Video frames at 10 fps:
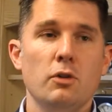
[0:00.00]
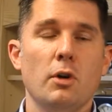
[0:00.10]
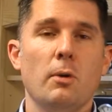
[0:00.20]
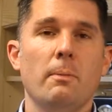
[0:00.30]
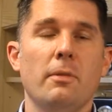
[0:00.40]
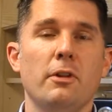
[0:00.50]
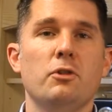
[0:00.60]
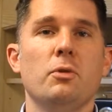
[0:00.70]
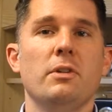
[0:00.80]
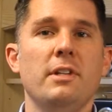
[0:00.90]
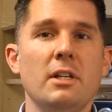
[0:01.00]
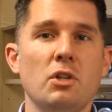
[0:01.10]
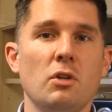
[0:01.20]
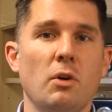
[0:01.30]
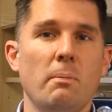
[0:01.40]
So the
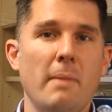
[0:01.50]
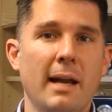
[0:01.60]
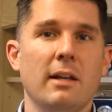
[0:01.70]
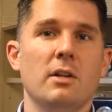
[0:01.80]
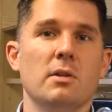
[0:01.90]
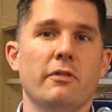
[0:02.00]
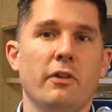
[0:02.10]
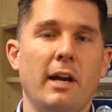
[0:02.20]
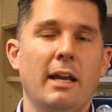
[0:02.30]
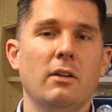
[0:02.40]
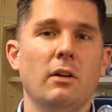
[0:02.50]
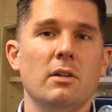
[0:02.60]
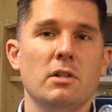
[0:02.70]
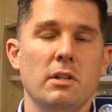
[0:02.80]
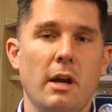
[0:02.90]
traditional mechanism for handling
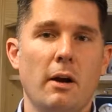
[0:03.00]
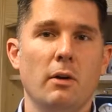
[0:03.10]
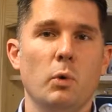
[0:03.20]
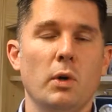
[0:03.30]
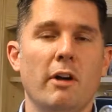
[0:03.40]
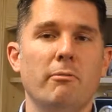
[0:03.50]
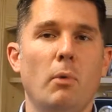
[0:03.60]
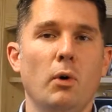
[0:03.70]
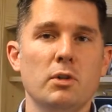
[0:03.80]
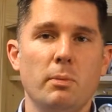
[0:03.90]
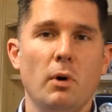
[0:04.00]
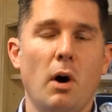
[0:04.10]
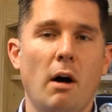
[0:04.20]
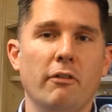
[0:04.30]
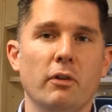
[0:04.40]
a scenario where you have multiple
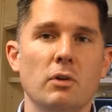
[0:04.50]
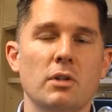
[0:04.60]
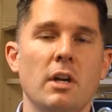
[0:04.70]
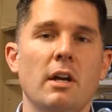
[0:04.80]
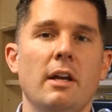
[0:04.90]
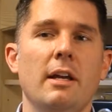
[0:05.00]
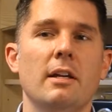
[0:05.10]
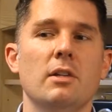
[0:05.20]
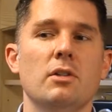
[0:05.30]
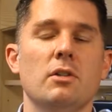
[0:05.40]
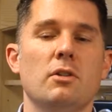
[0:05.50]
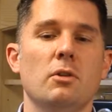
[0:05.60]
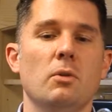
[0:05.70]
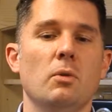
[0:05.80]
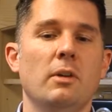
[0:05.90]
offers is
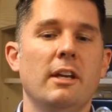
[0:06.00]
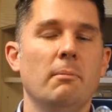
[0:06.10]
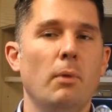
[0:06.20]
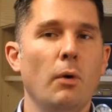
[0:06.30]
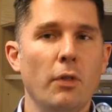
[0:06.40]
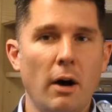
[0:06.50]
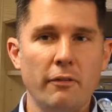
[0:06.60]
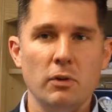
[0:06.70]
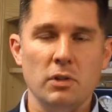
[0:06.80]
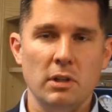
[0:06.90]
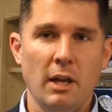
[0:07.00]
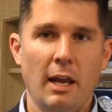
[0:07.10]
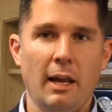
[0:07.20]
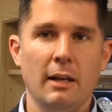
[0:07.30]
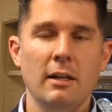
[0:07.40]
to get both offers in
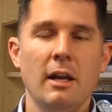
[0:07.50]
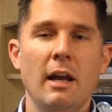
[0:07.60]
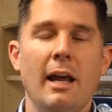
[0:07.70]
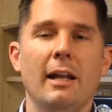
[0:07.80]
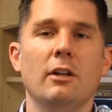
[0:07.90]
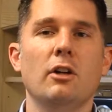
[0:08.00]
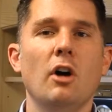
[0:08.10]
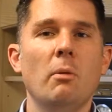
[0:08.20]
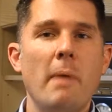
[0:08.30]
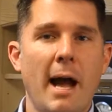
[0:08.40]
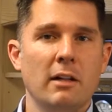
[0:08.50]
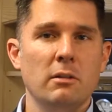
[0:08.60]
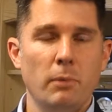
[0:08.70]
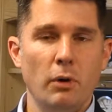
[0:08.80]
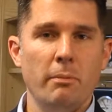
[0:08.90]
hand and go back
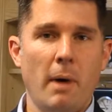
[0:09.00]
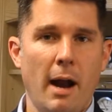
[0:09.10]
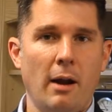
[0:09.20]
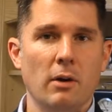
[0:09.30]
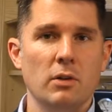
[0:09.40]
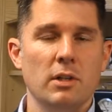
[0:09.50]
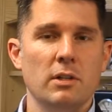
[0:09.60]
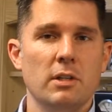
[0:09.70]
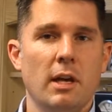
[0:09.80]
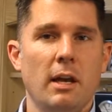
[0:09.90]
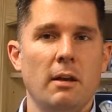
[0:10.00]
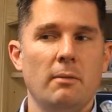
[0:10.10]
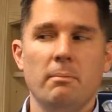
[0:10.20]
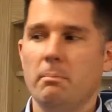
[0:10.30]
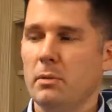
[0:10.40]
to both buyers and say,
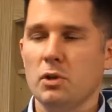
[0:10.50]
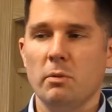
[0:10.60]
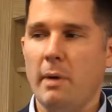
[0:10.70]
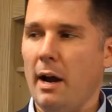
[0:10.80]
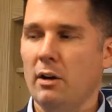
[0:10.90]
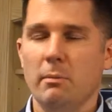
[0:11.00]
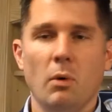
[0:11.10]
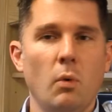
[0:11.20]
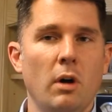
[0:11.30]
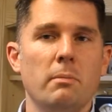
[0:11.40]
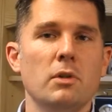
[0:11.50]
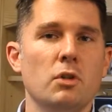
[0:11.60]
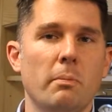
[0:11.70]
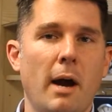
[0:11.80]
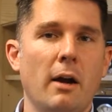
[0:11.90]
hey, Mr. Buyer number one,
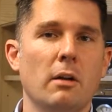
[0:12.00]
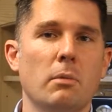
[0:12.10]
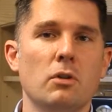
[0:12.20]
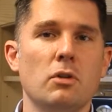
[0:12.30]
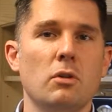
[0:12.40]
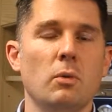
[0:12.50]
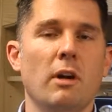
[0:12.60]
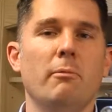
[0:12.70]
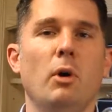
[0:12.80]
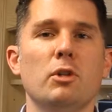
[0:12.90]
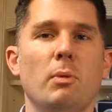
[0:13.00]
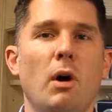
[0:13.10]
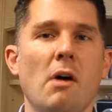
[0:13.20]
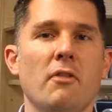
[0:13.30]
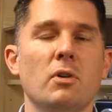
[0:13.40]
Mr. Buyer number two, we have multiple
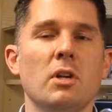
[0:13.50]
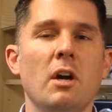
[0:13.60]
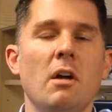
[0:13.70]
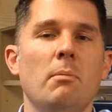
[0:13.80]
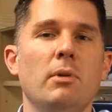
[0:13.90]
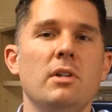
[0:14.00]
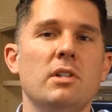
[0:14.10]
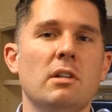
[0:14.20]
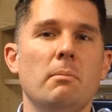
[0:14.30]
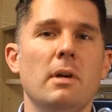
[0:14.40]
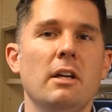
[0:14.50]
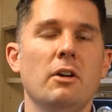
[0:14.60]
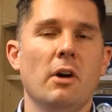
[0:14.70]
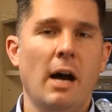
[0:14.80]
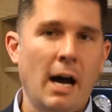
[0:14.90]
offers. Please submit
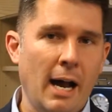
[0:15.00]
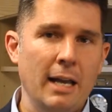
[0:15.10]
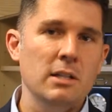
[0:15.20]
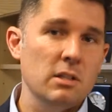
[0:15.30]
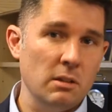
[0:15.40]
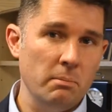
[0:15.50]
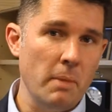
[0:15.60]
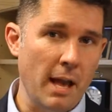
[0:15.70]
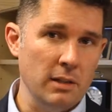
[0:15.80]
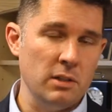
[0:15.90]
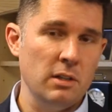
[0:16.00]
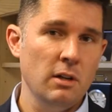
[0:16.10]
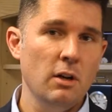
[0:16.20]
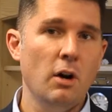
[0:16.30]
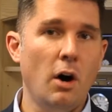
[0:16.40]
your highest and best
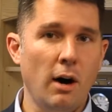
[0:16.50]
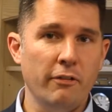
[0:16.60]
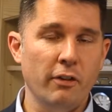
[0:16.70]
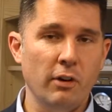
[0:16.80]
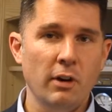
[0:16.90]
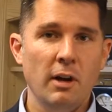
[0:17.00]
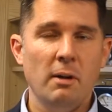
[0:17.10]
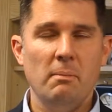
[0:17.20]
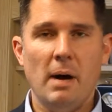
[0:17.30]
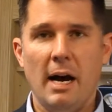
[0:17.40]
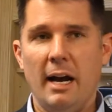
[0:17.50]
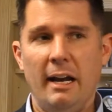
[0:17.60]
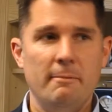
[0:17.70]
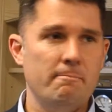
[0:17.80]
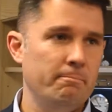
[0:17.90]
offer
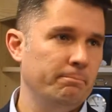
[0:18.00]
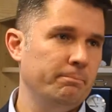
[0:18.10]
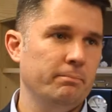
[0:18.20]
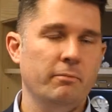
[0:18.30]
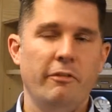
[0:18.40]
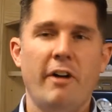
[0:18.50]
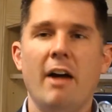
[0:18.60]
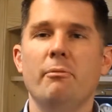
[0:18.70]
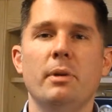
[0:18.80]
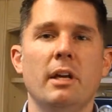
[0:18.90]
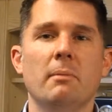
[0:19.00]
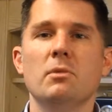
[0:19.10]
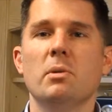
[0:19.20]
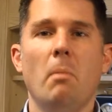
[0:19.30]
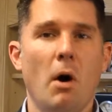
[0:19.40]
by 5
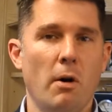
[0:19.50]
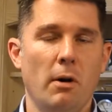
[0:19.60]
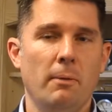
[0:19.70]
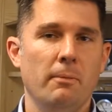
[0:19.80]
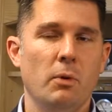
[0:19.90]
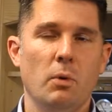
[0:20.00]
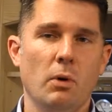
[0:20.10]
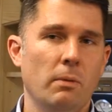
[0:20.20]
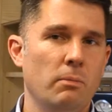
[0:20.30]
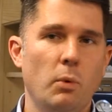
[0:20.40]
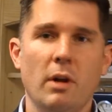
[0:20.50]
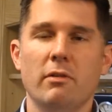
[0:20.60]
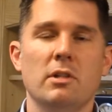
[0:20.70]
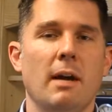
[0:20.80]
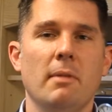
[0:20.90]
p.m. tomorrow or
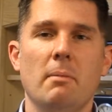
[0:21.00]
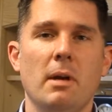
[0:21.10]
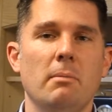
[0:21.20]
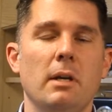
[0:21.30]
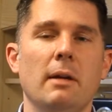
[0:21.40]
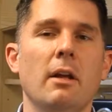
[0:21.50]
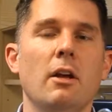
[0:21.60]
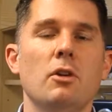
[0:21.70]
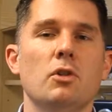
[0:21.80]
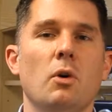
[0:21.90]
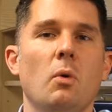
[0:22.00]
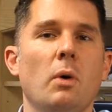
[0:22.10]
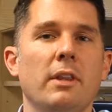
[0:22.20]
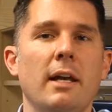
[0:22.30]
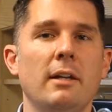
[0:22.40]
whatever time that may be. So
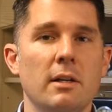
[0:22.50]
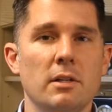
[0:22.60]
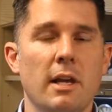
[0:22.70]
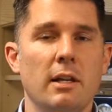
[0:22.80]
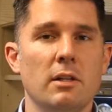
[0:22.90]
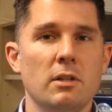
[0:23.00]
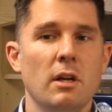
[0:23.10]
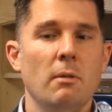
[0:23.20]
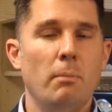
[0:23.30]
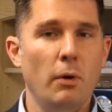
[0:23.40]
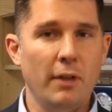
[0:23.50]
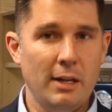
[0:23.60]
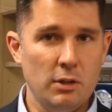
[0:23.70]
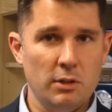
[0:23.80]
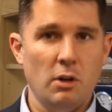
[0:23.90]
what that does then is both
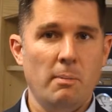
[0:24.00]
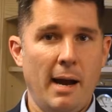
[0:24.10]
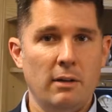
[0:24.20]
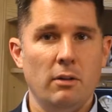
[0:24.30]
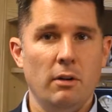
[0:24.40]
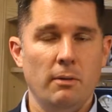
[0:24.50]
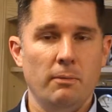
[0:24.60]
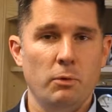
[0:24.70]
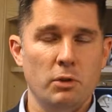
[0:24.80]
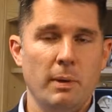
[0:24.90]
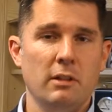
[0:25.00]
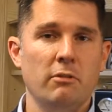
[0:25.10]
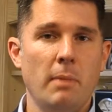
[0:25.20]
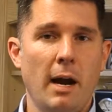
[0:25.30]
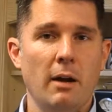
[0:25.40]
agents go back to their
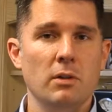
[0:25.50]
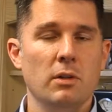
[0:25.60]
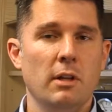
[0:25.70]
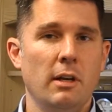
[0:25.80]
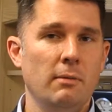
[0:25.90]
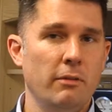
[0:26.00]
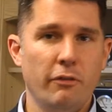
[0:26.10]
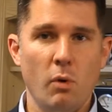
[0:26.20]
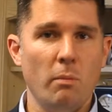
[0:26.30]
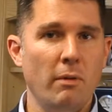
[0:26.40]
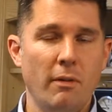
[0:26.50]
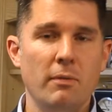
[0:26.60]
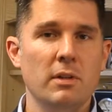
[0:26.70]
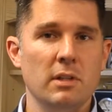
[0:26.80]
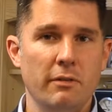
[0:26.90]
respective buyers and they inform them
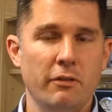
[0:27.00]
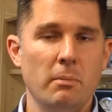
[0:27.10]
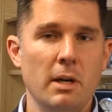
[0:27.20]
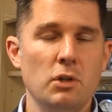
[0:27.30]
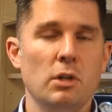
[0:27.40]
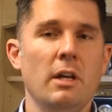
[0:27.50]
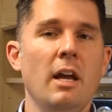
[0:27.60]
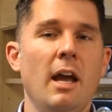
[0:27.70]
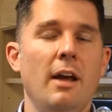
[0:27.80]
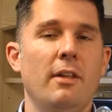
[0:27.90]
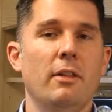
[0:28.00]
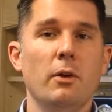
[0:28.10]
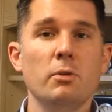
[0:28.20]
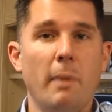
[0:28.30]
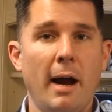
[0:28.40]
of this information, and then
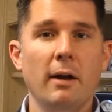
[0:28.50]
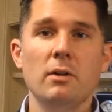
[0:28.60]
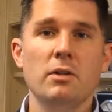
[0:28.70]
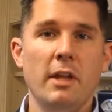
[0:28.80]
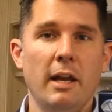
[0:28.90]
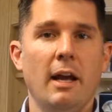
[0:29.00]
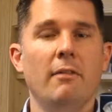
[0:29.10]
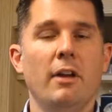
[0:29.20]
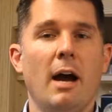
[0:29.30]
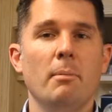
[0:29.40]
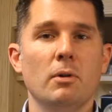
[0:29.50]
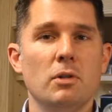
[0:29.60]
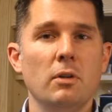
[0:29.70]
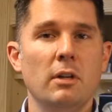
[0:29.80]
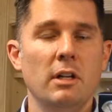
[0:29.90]
those buyers then have the
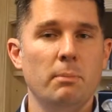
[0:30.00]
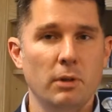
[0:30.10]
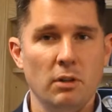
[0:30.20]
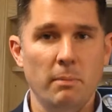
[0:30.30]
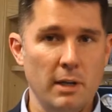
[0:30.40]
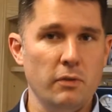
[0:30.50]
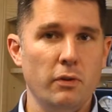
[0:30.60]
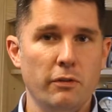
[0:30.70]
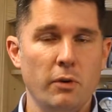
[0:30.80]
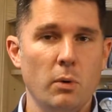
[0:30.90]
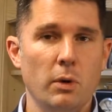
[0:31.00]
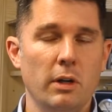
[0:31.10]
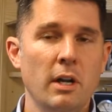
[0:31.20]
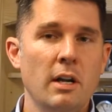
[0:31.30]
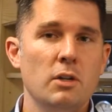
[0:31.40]
opportunity to put their best foot
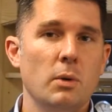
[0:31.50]
forward.